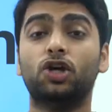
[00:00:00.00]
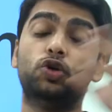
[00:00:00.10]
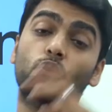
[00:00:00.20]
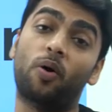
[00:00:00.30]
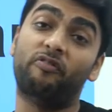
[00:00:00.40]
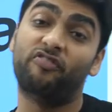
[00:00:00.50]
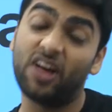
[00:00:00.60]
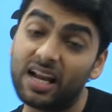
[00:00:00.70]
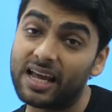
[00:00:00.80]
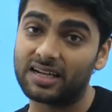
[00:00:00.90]
you
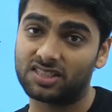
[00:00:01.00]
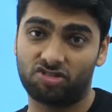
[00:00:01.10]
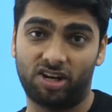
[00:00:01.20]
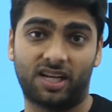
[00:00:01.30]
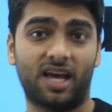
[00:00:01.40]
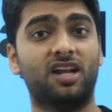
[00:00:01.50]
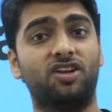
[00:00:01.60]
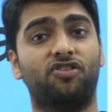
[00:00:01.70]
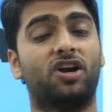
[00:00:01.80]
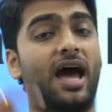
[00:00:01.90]
will get straight hair,
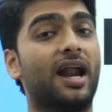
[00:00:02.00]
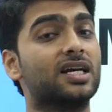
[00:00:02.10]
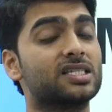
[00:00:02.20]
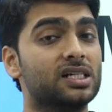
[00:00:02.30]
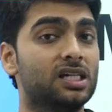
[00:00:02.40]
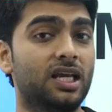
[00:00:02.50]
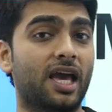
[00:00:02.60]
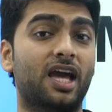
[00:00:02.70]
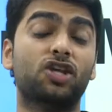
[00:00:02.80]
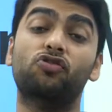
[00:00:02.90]
and if your dad has curly
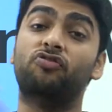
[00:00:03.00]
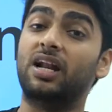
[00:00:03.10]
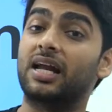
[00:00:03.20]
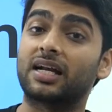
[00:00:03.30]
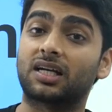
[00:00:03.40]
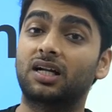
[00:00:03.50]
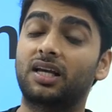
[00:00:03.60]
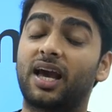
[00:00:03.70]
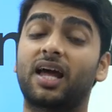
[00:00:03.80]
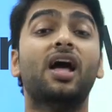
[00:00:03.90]
hair, you will get
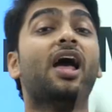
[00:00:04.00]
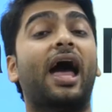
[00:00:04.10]
curly hair.